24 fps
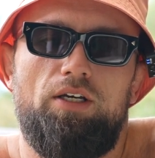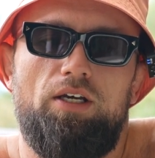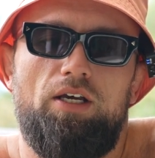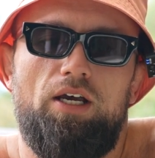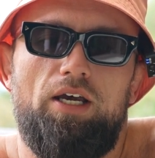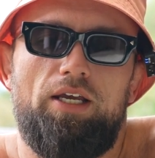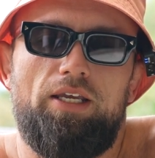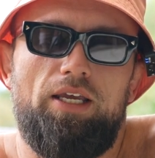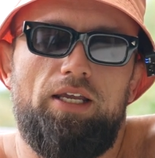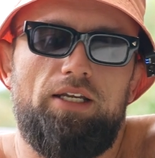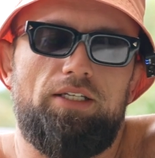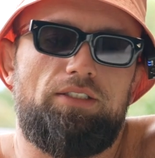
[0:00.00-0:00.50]

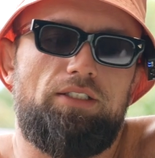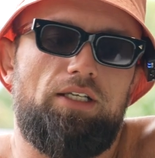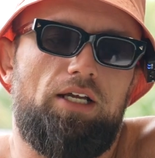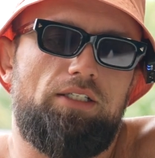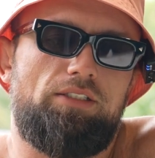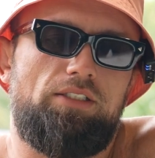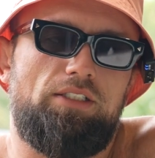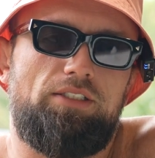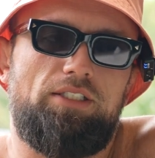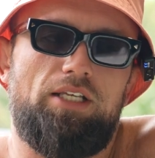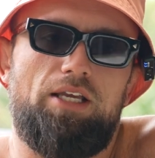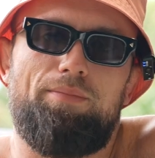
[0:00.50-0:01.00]
again, it's hard
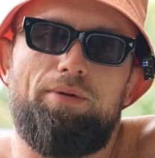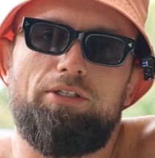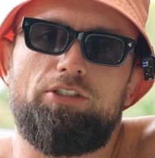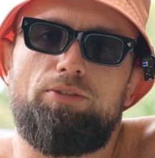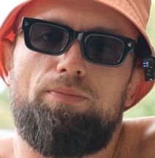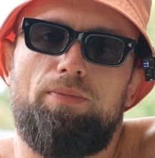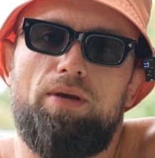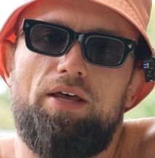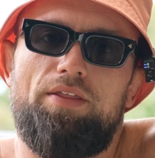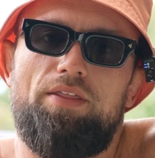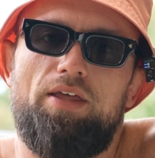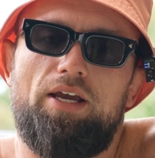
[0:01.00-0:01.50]
to say much
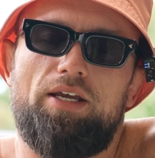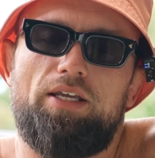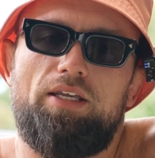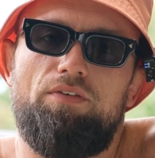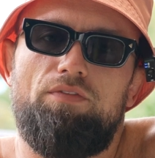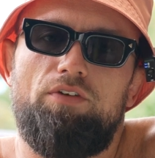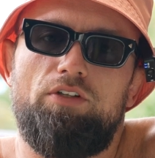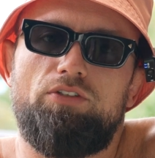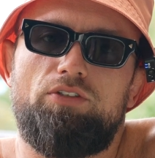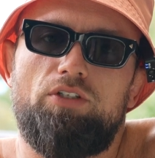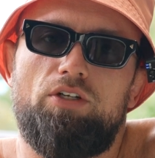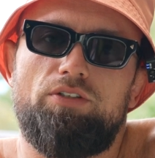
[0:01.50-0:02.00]
about that
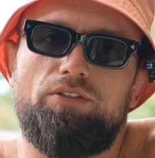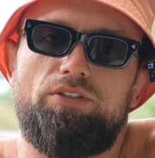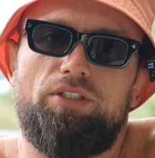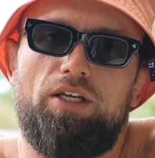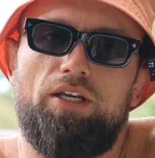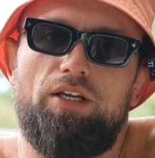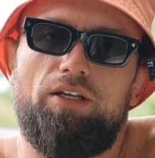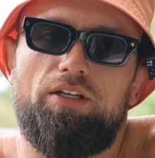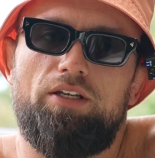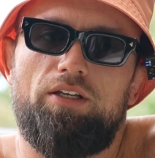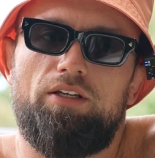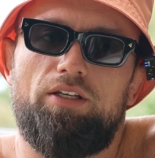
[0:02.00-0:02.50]
given
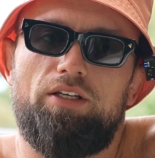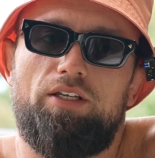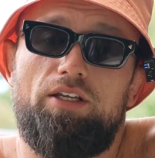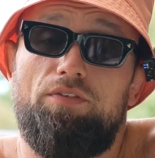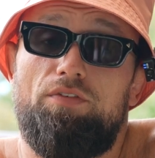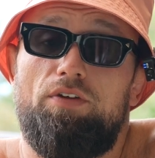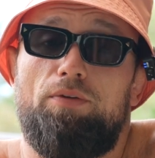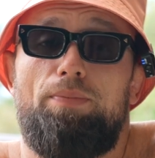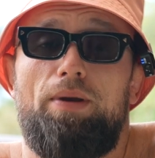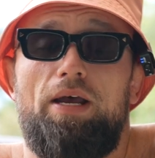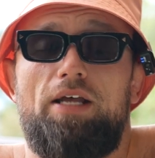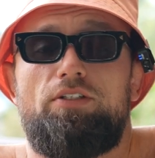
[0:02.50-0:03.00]

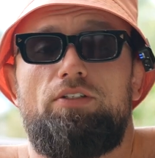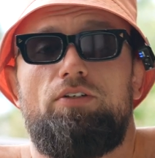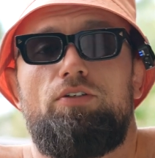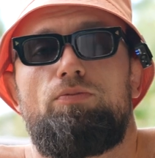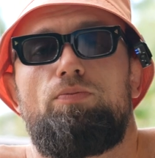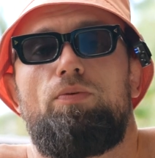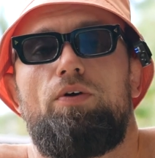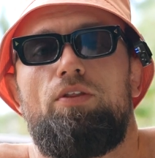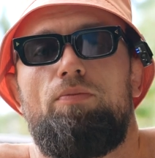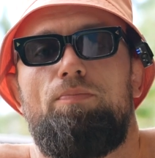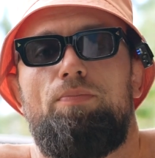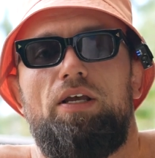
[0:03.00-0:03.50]
Pato is
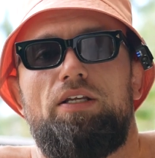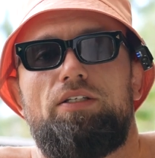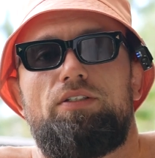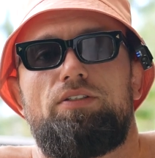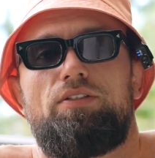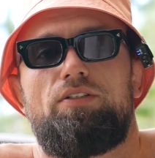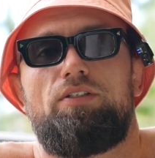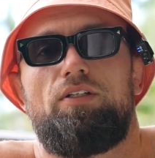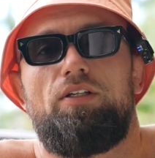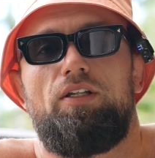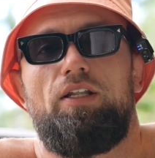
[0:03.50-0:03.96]
probably the best